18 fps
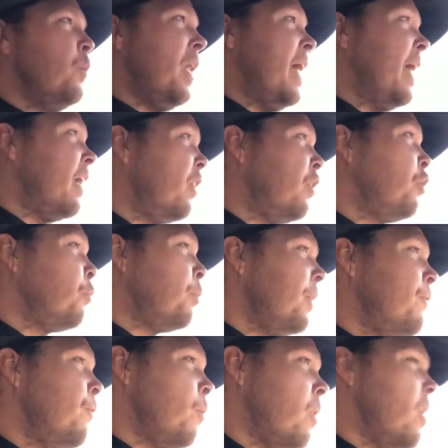like
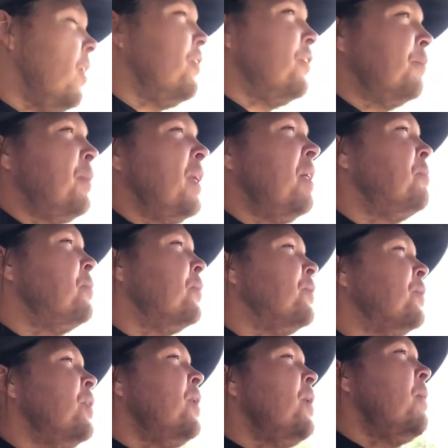three, 400
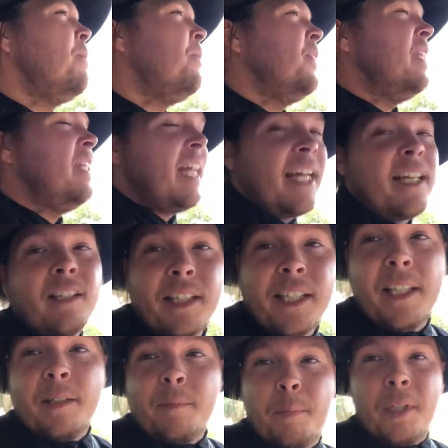people
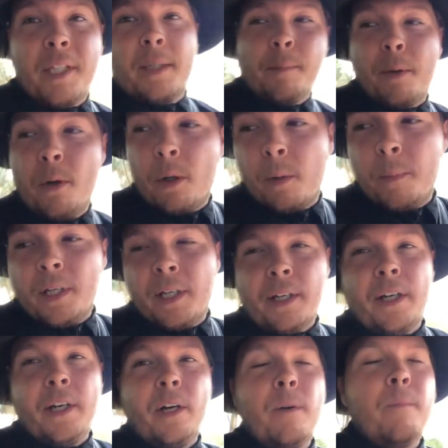daily playing
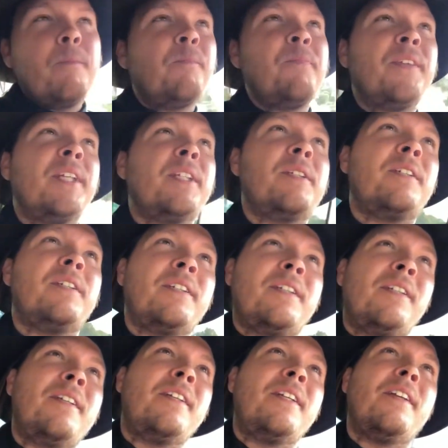Pokemon Go.
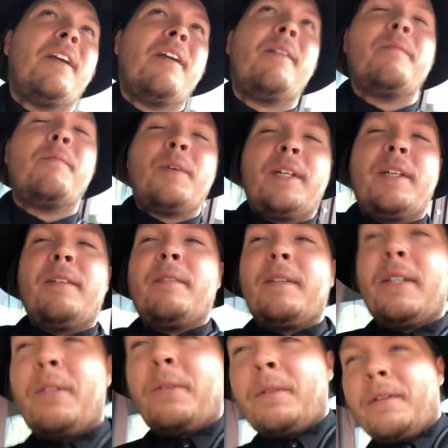This, when
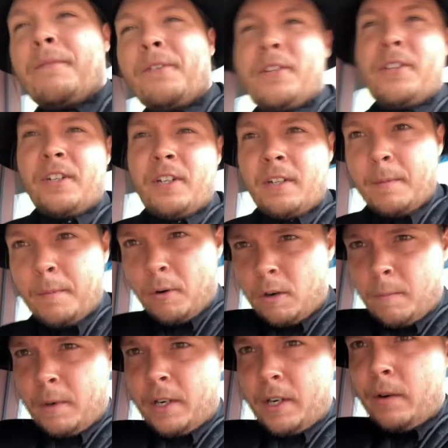this was the first year that
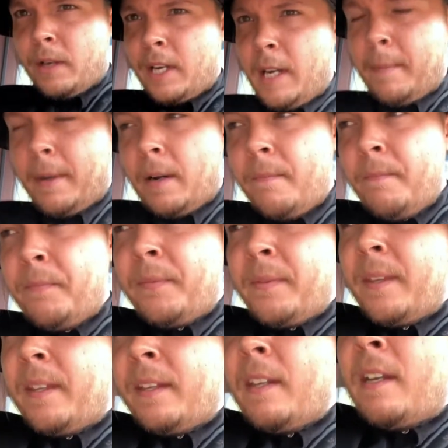Pokemon Go came out.
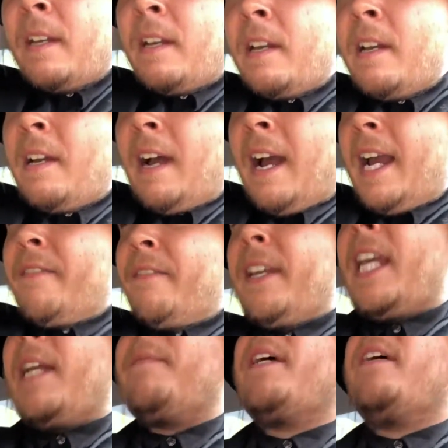I even
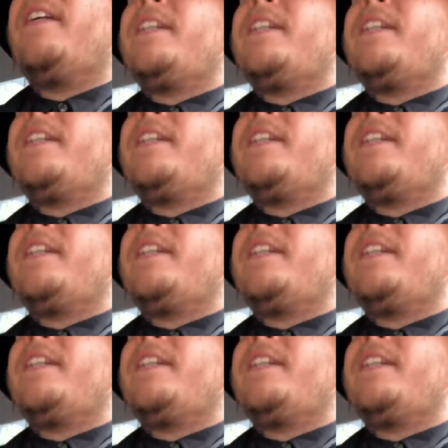came down